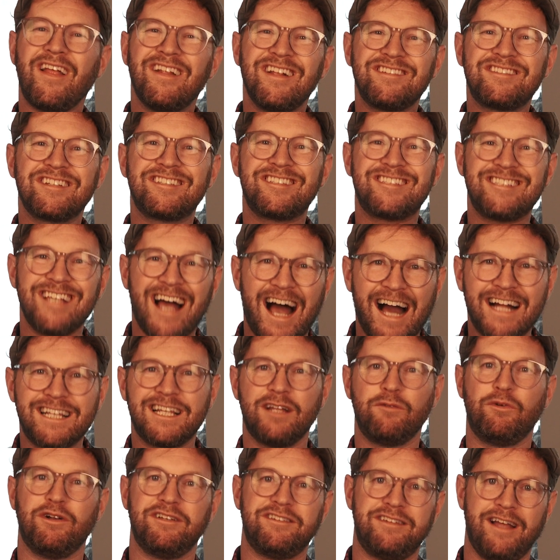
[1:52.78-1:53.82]
that's exactly
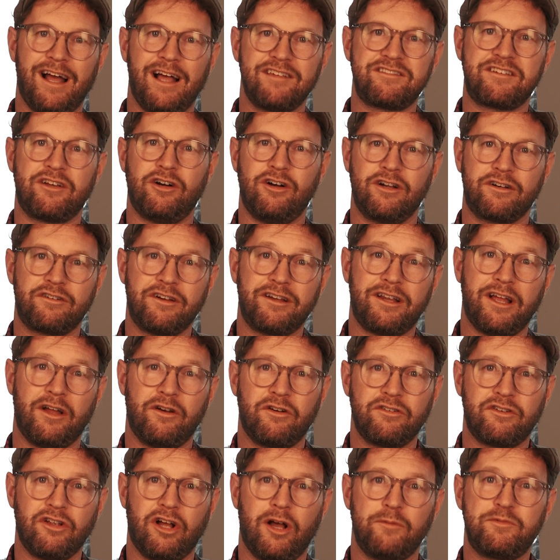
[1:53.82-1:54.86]
what DAS Concrete
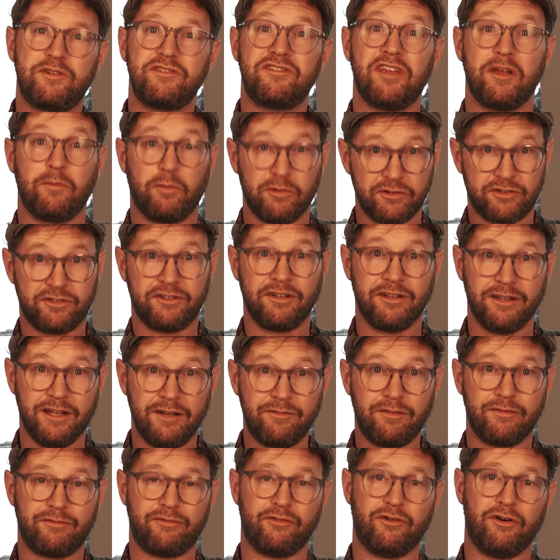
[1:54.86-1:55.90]
Countertops is able to
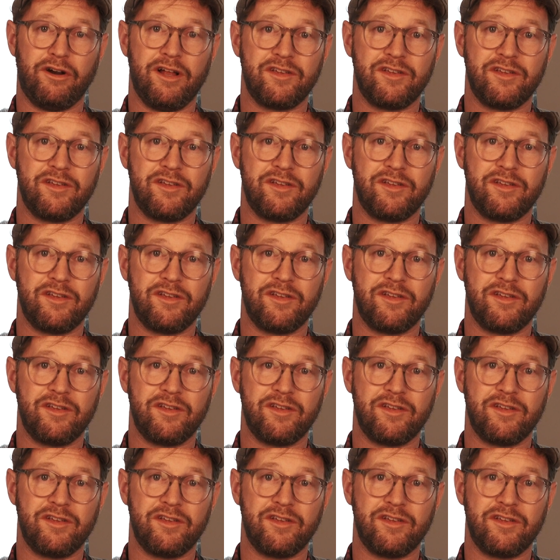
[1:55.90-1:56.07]
deliver for